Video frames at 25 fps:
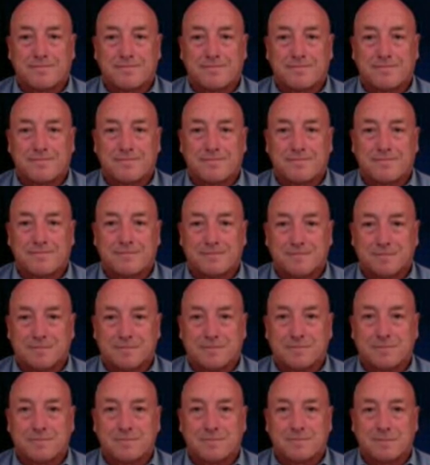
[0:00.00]

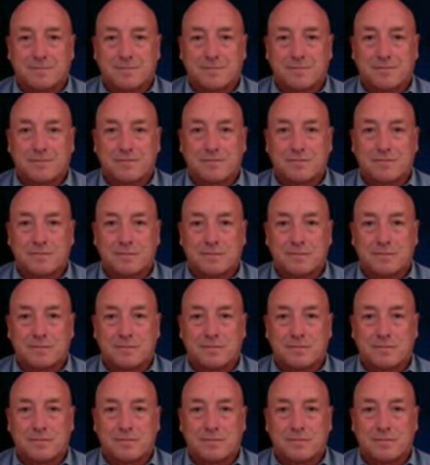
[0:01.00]

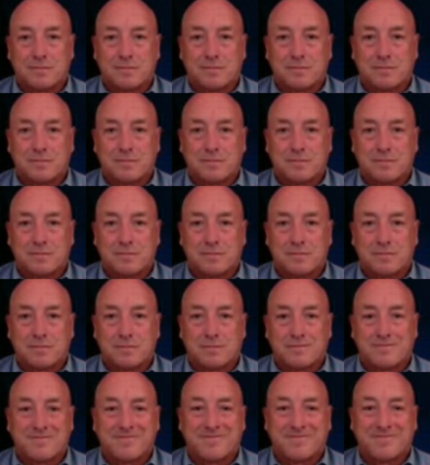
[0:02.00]

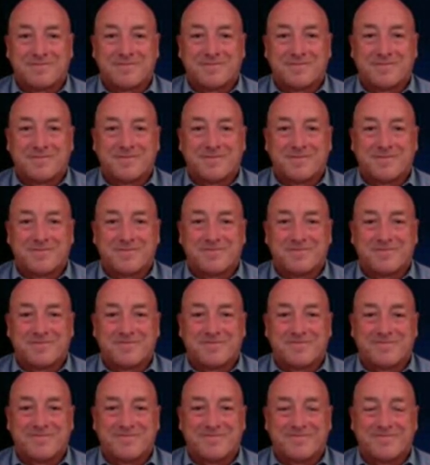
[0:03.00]

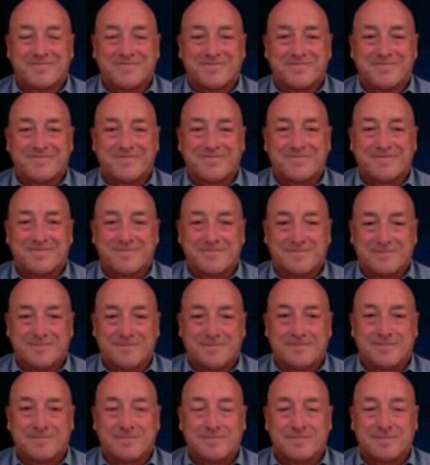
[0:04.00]

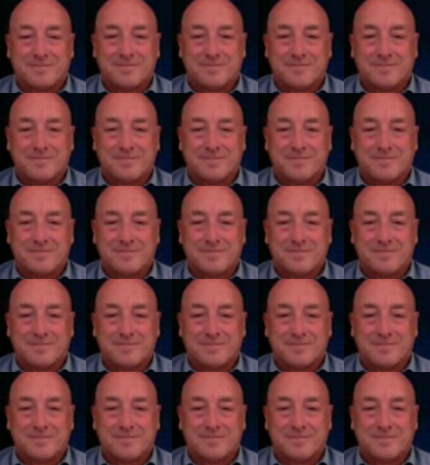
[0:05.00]
This person isn't speaking.